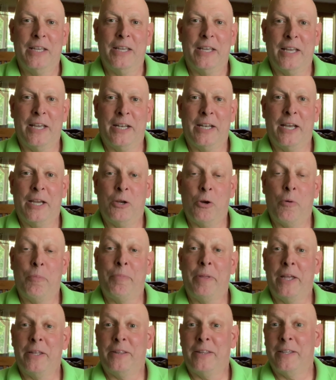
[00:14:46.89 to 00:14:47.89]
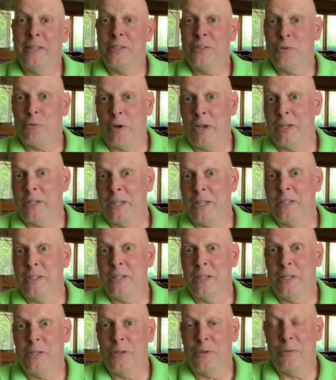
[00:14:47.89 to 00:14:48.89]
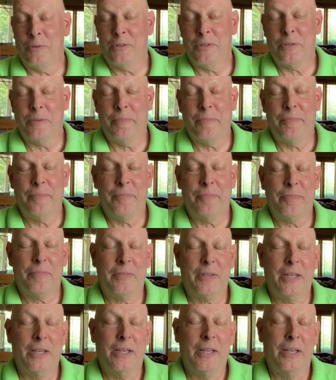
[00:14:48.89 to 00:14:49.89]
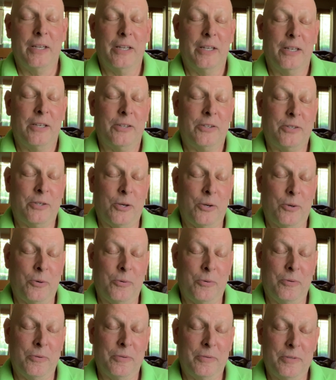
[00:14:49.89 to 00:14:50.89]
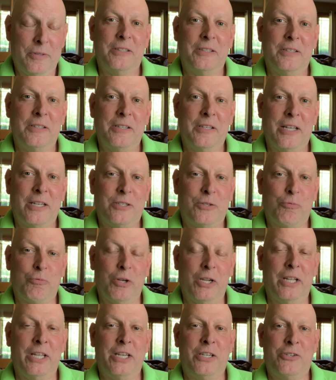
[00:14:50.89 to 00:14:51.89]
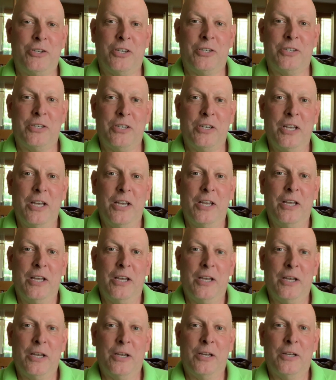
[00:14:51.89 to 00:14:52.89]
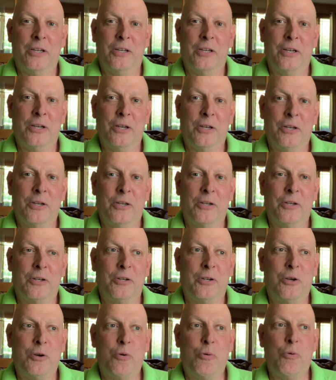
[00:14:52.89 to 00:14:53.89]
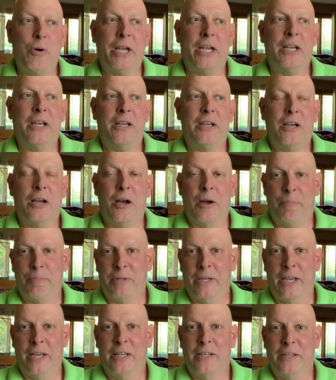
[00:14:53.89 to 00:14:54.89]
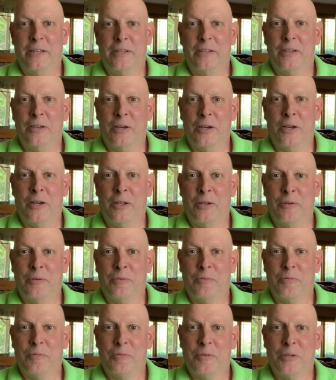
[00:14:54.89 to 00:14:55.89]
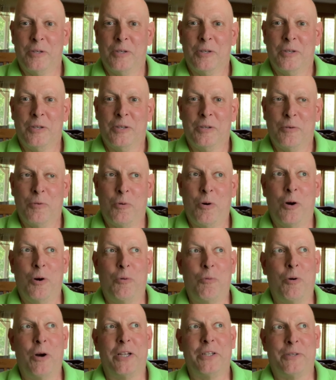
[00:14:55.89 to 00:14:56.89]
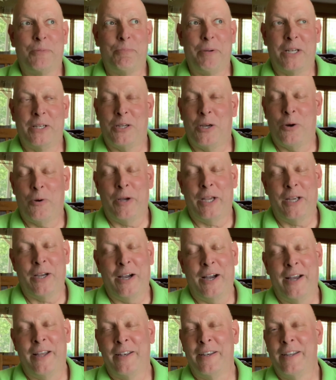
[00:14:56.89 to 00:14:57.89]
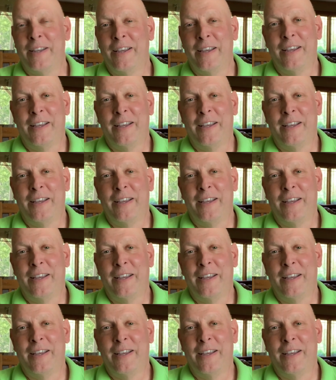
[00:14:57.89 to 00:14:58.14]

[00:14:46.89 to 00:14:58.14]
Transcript: And I hope that this trend continues. So that's really just a quick update on what's been going on.